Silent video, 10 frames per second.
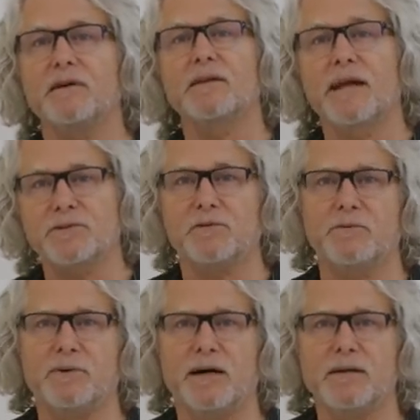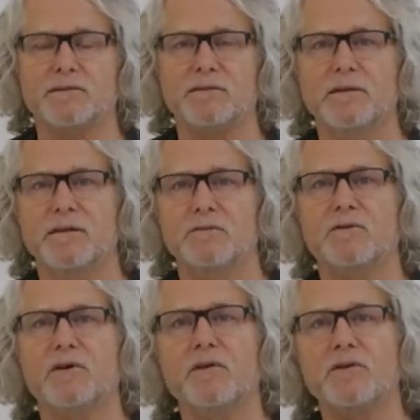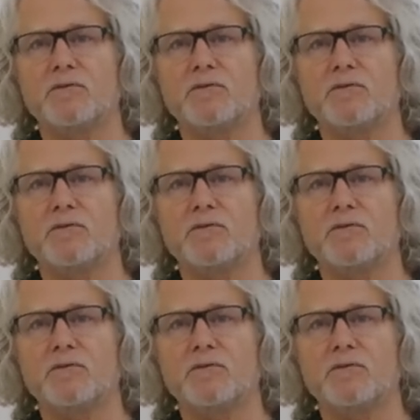electrical box with all the